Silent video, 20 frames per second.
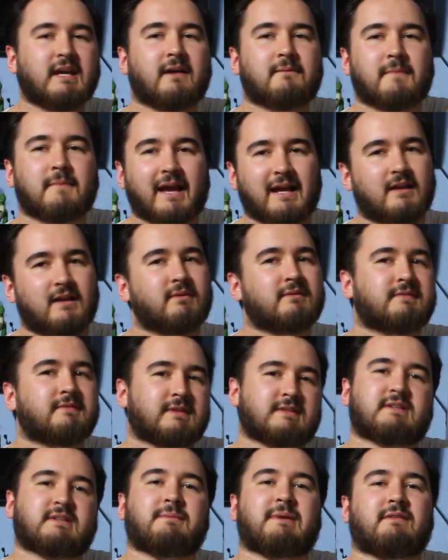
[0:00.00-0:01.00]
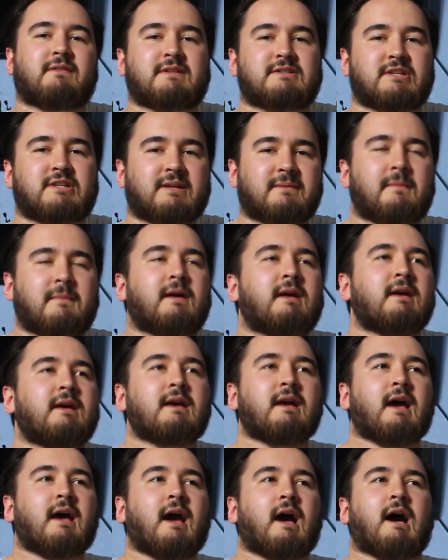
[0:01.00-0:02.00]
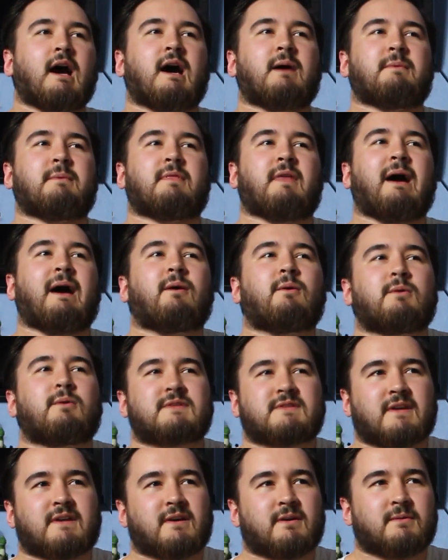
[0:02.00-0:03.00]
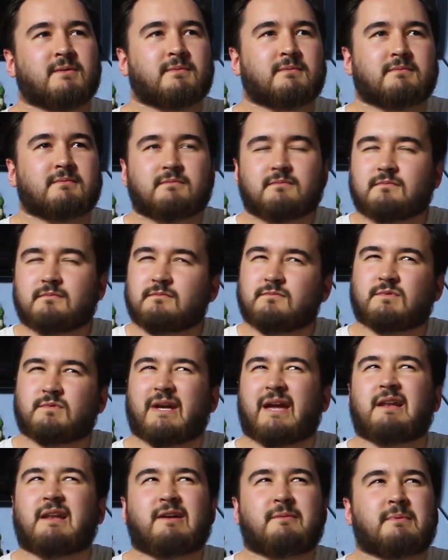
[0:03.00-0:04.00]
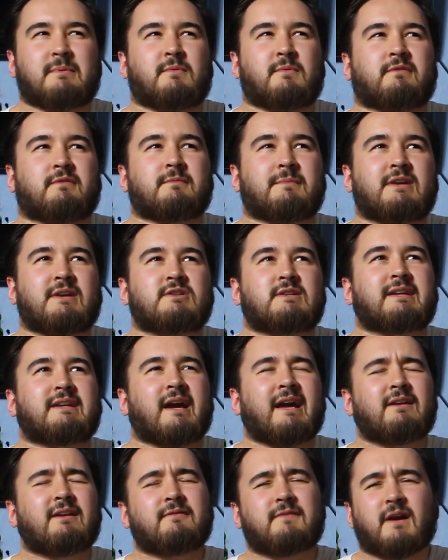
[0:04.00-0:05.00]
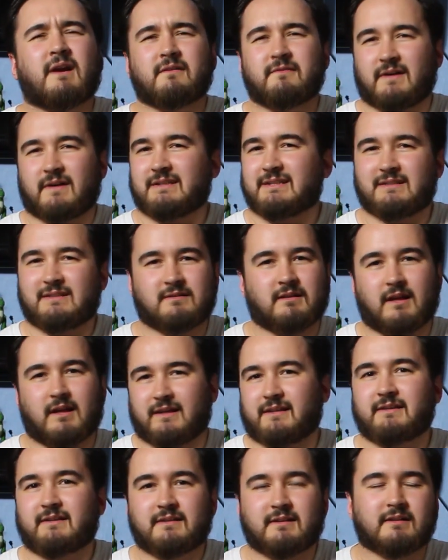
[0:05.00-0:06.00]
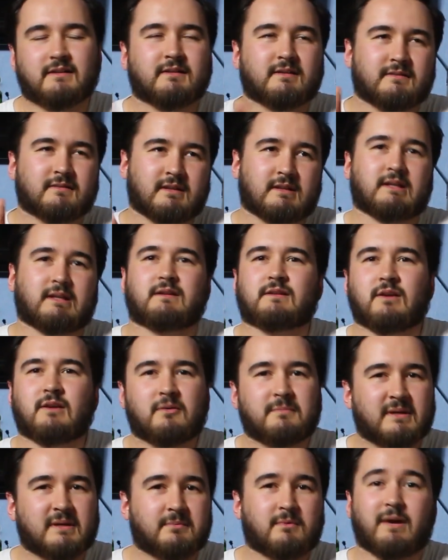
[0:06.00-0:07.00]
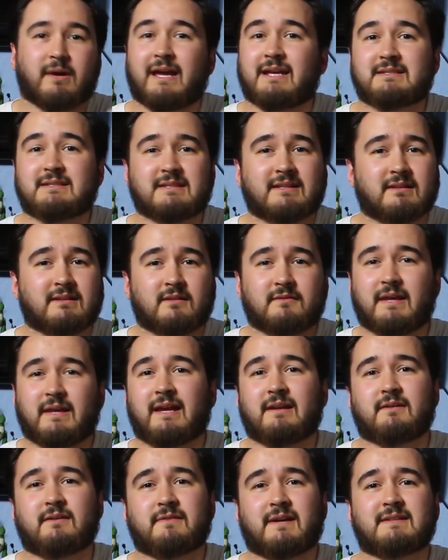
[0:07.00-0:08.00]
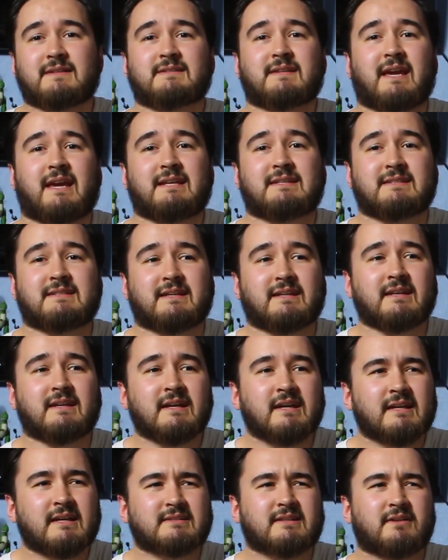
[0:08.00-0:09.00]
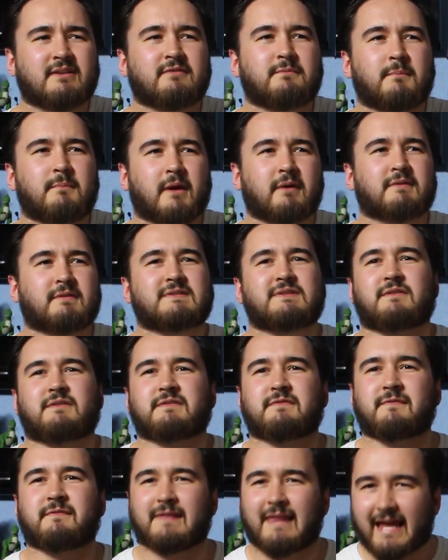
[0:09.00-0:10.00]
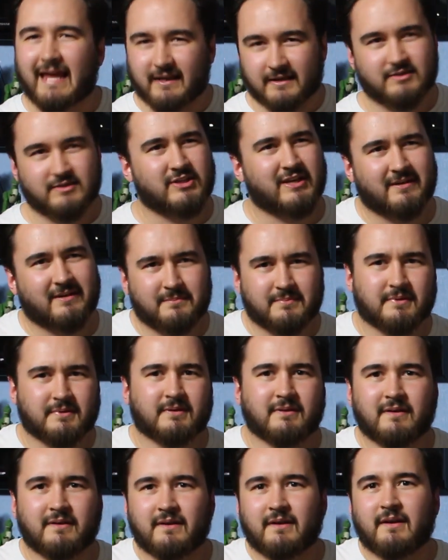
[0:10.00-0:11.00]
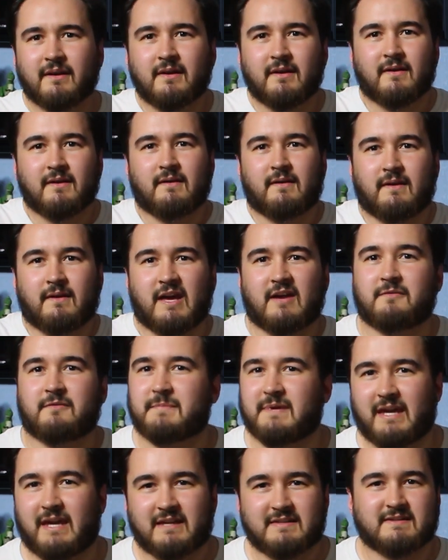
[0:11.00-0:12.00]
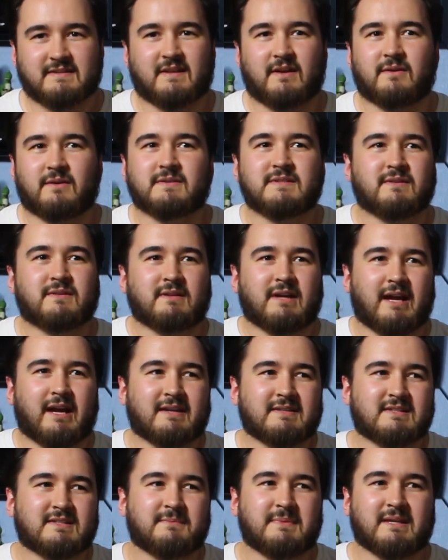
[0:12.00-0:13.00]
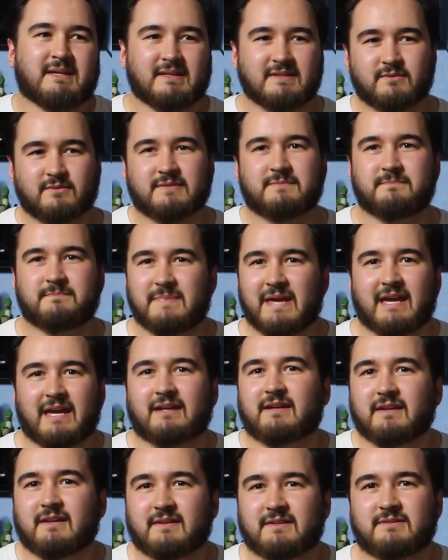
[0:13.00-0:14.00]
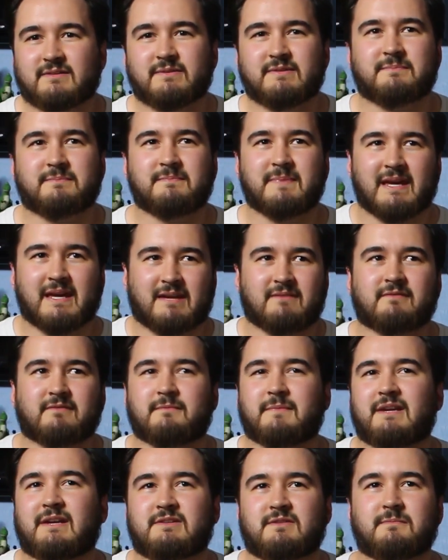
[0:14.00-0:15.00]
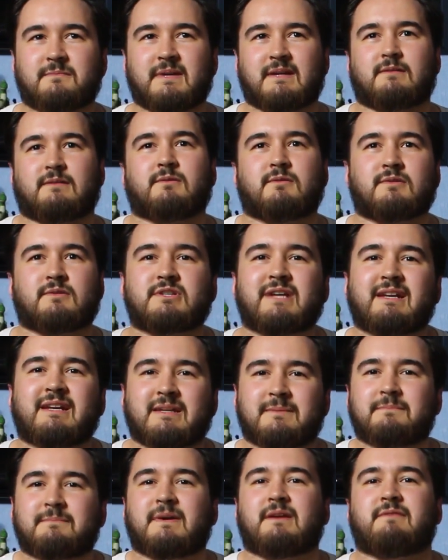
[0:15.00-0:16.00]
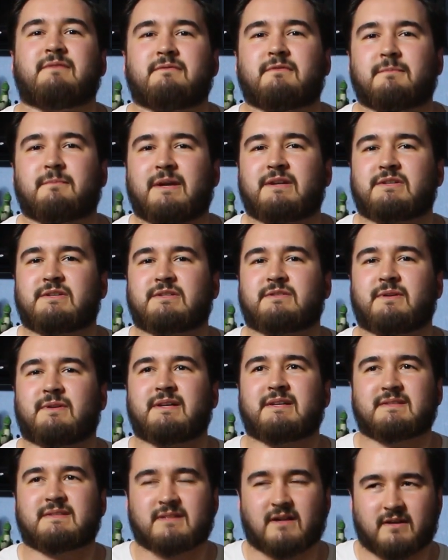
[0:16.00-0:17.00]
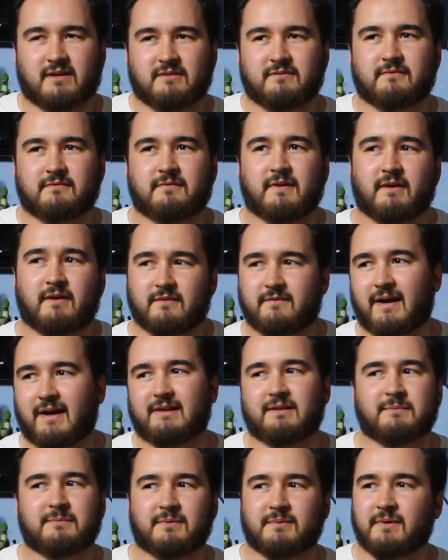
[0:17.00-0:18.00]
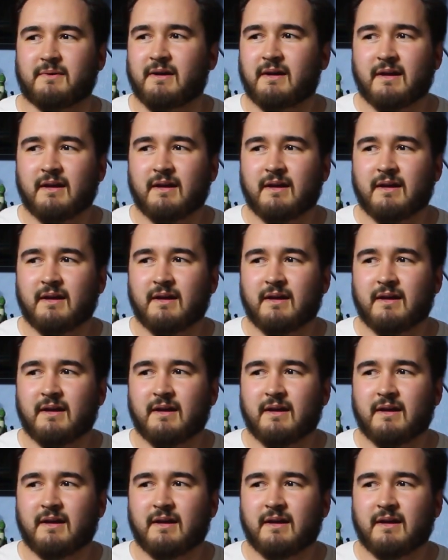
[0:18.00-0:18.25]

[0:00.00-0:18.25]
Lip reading: yeah, Halo Infinite's coming out this year. That also, we'll get a little information. Halo 5 I didn't like, and I think a lot of people hated it, a lot of the Halo fans hated it. Kind of Microsoft's flagship FPS though, so it has to be, it's always big information, big launch. Any bit of information to it is kind of very valuable.